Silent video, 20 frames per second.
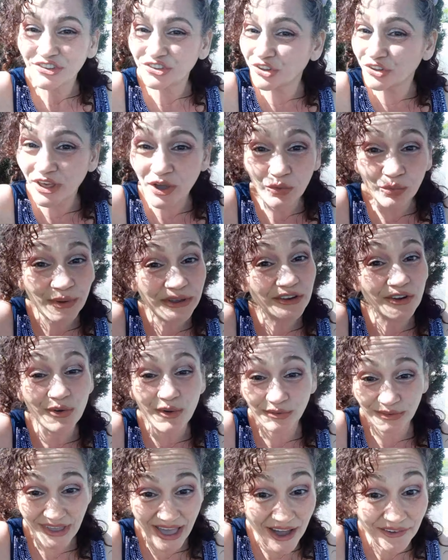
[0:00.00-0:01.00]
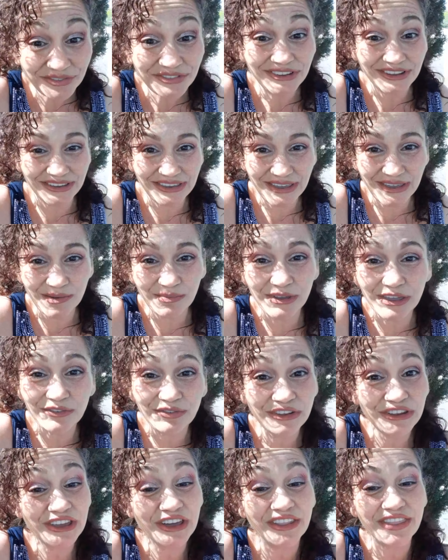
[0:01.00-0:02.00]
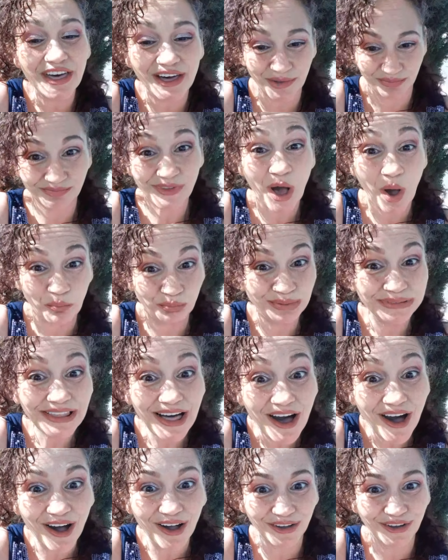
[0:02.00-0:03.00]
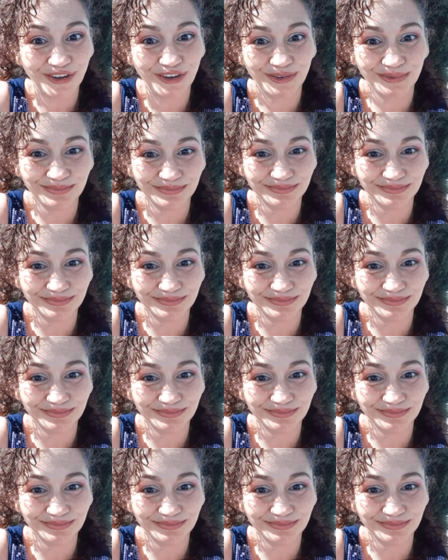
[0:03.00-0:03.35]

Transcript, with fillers: so that we don't have to keep giving you the block.